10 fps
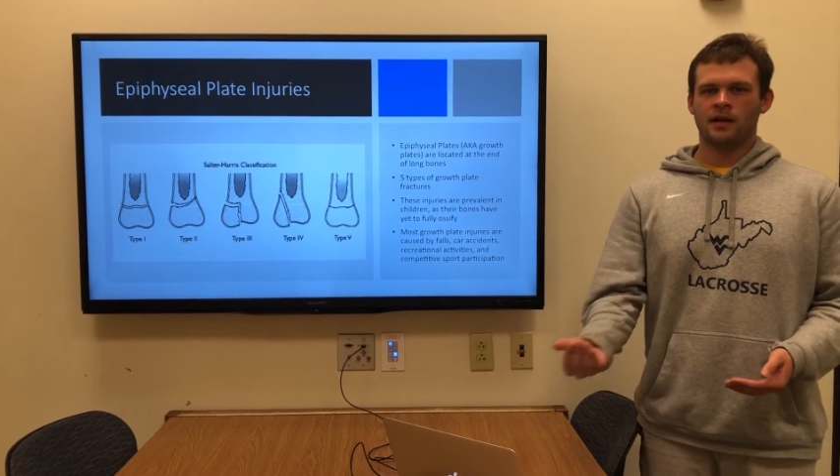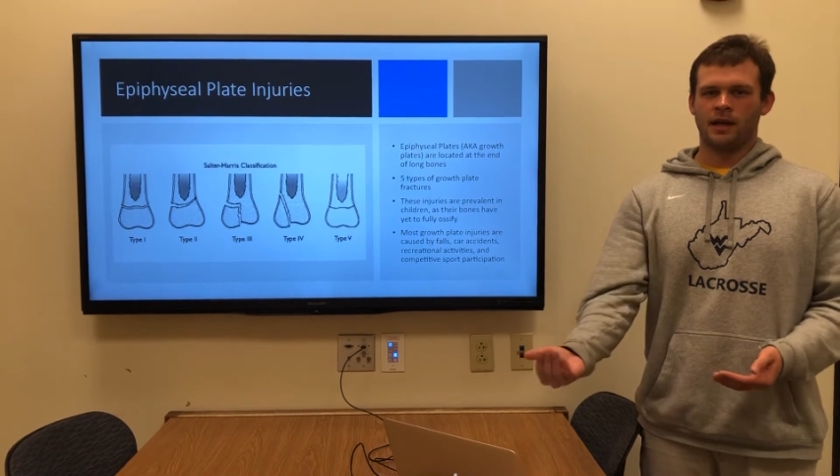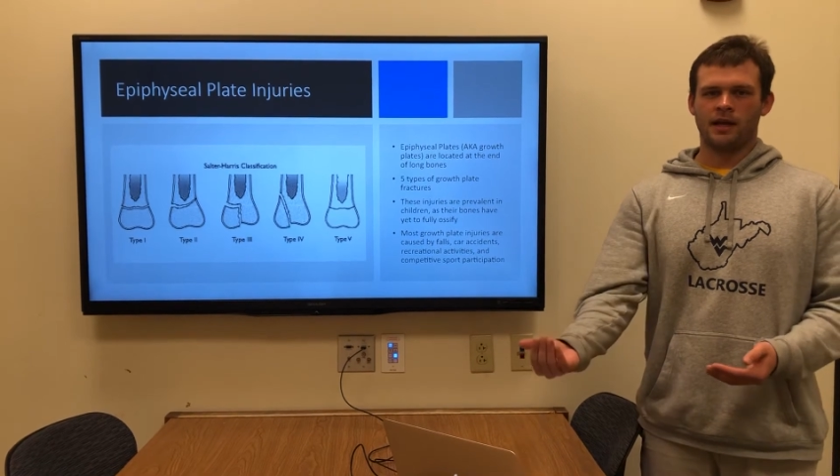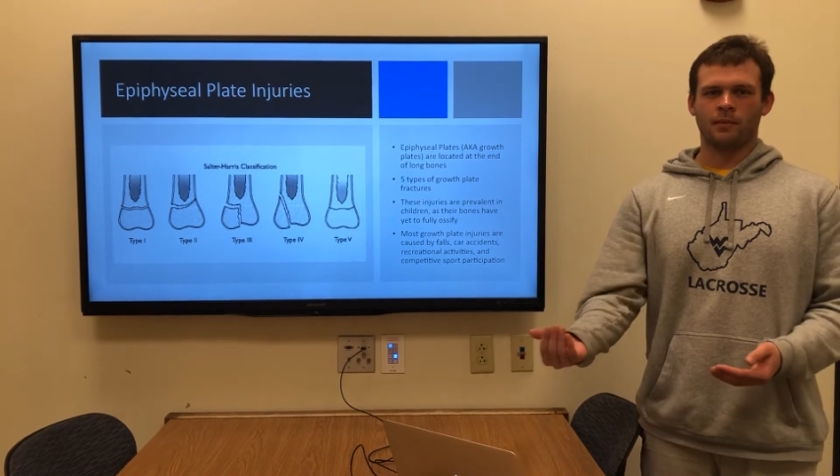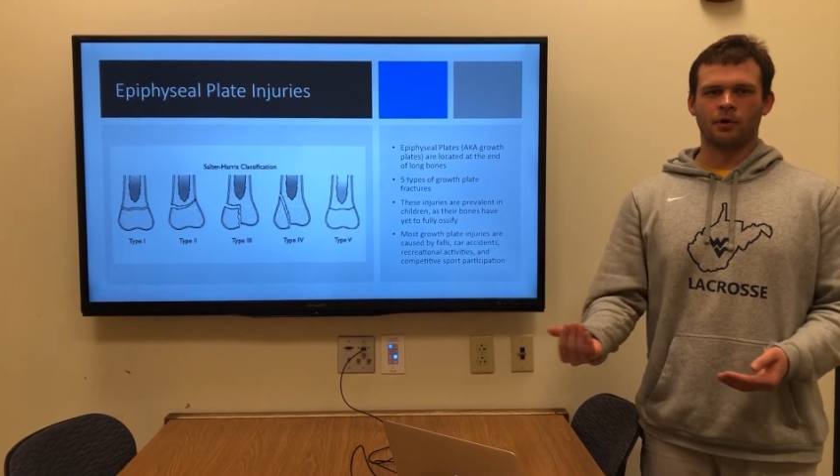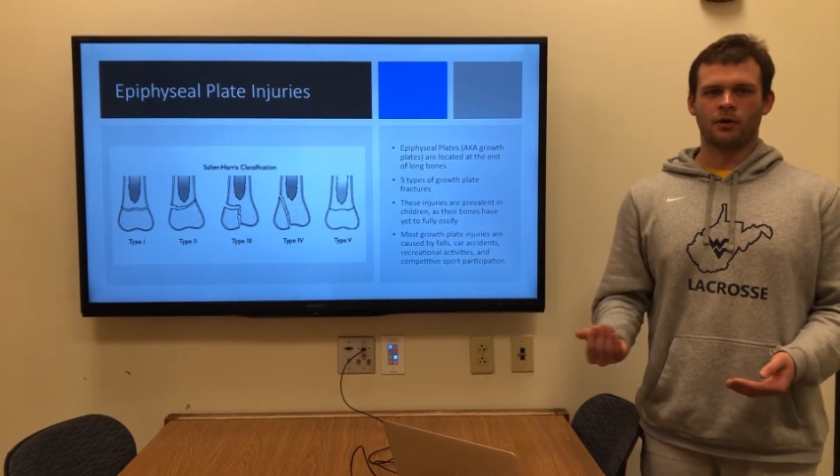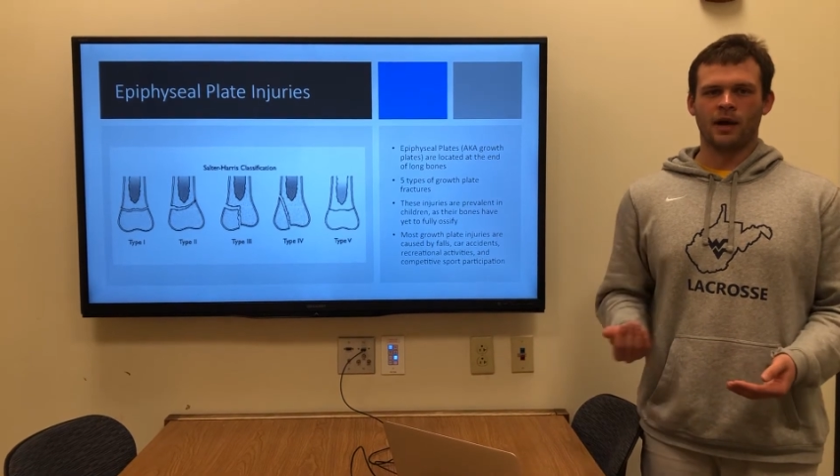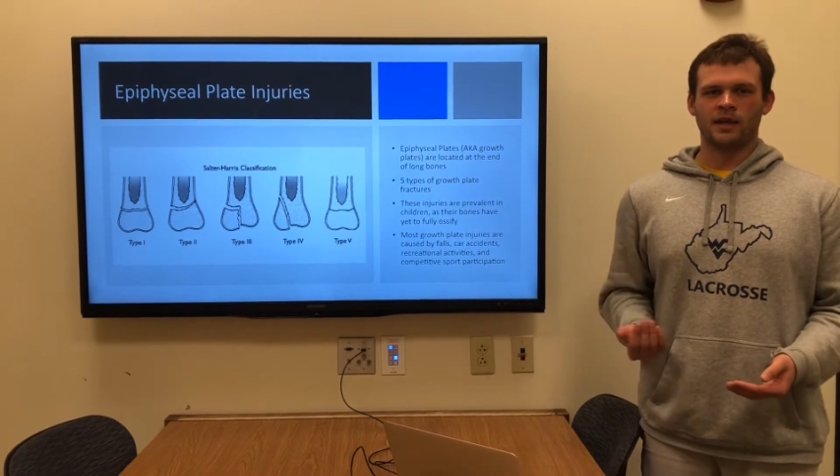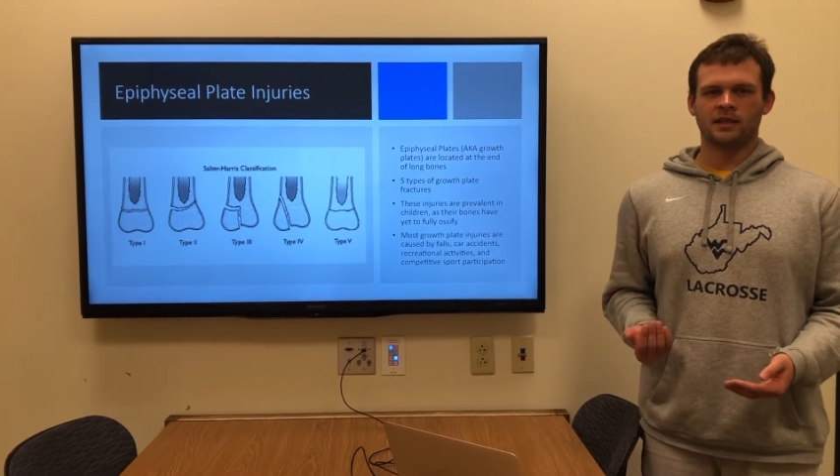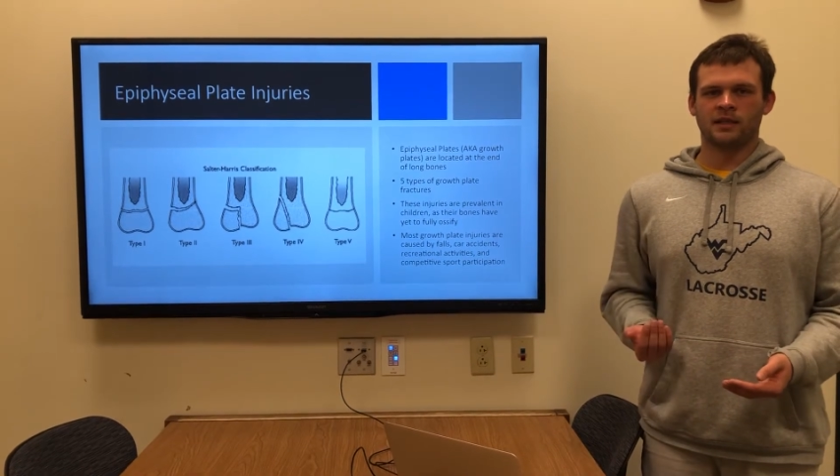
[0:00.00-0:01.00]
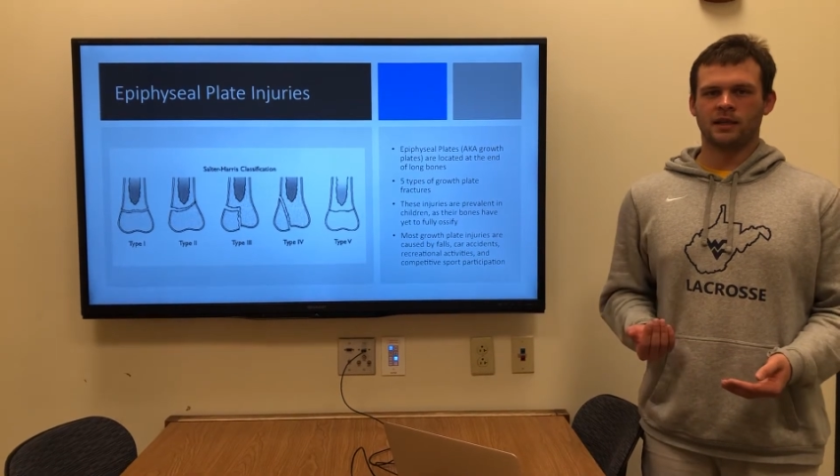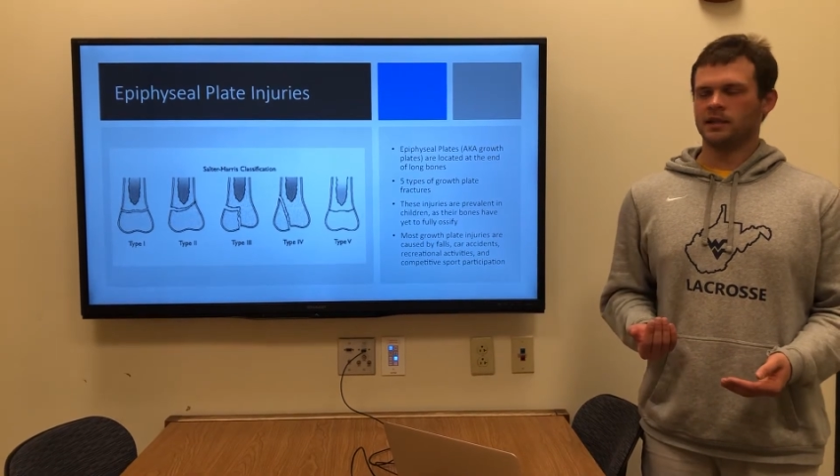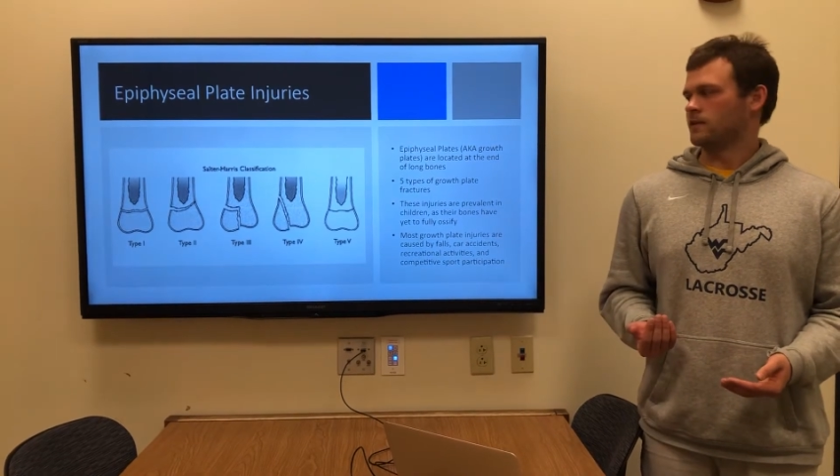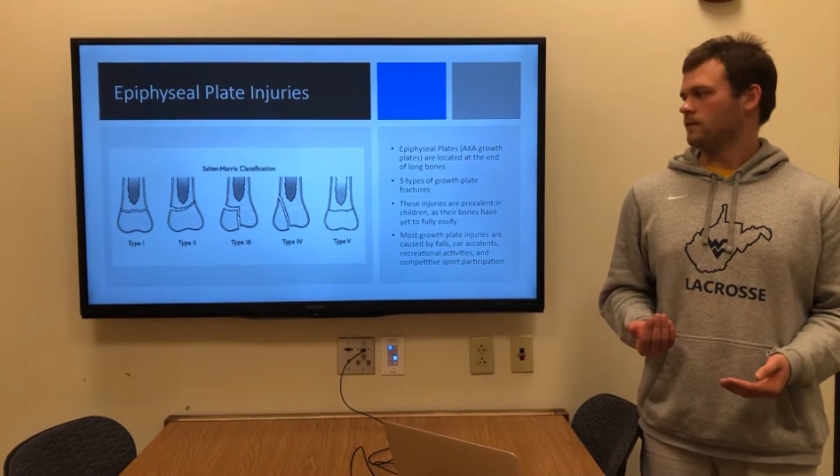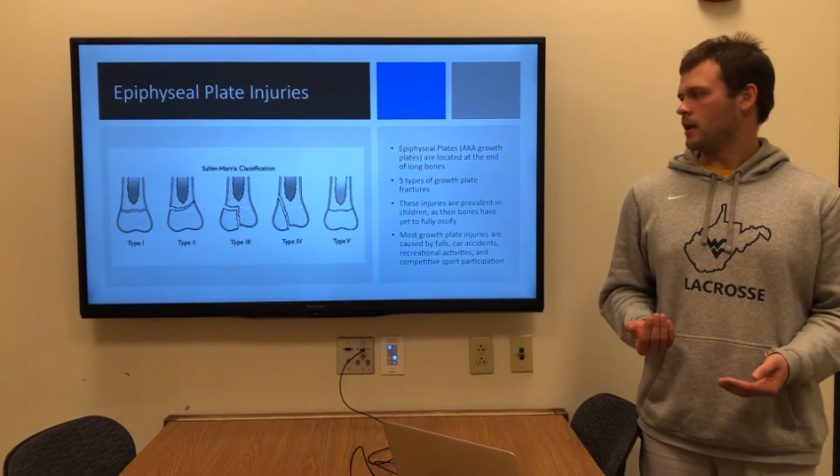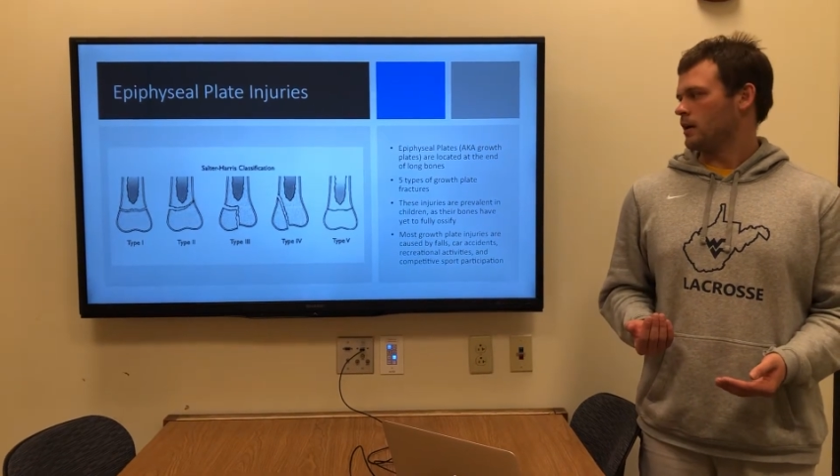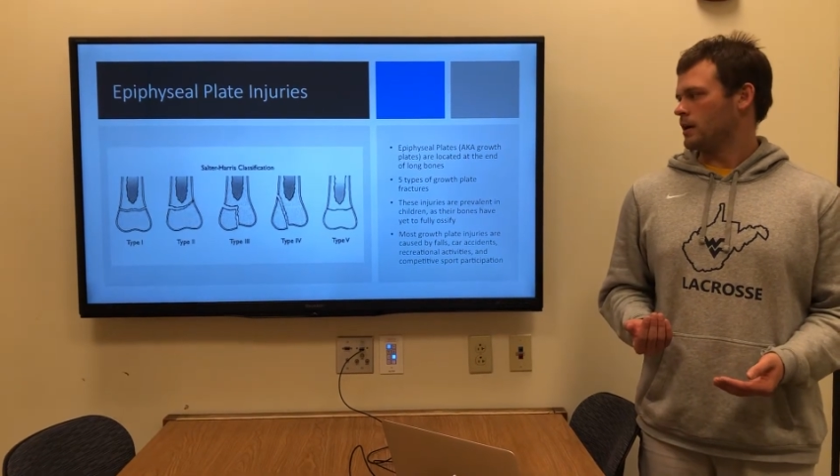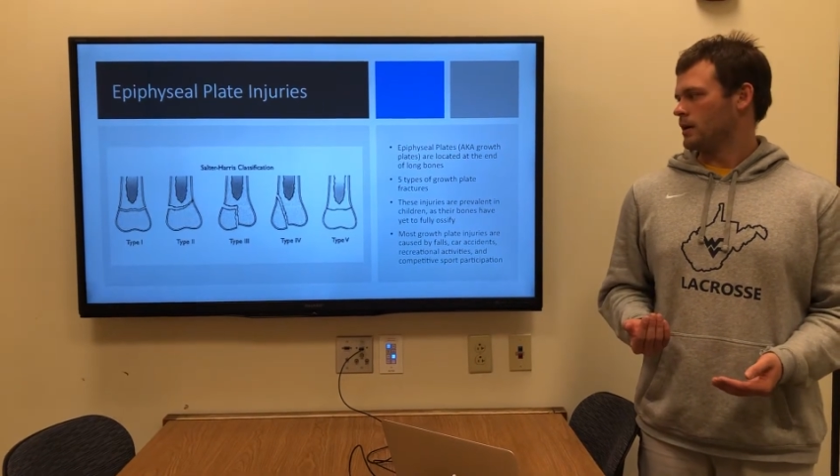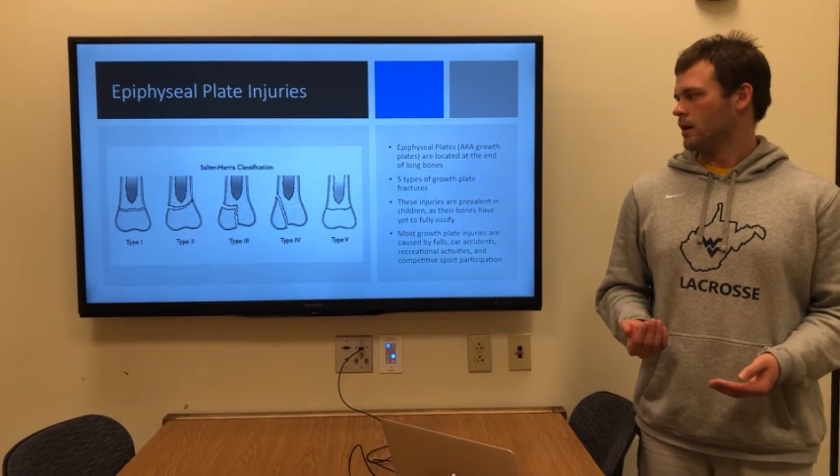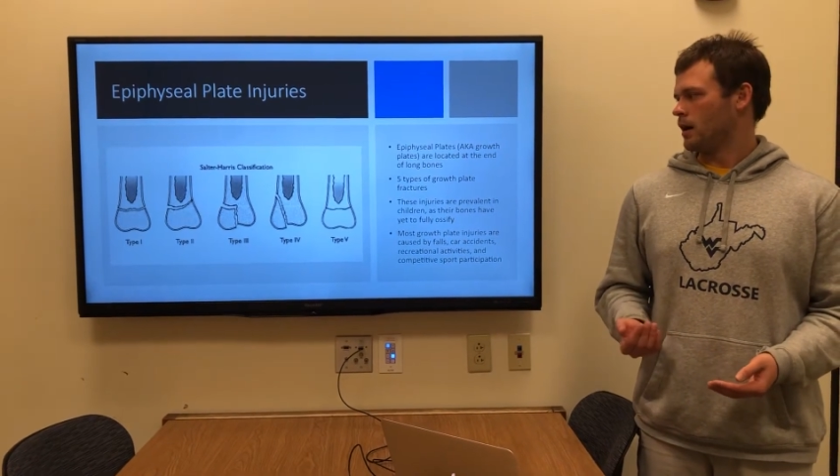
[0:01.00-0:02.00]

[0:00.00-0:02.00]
and they progress in severity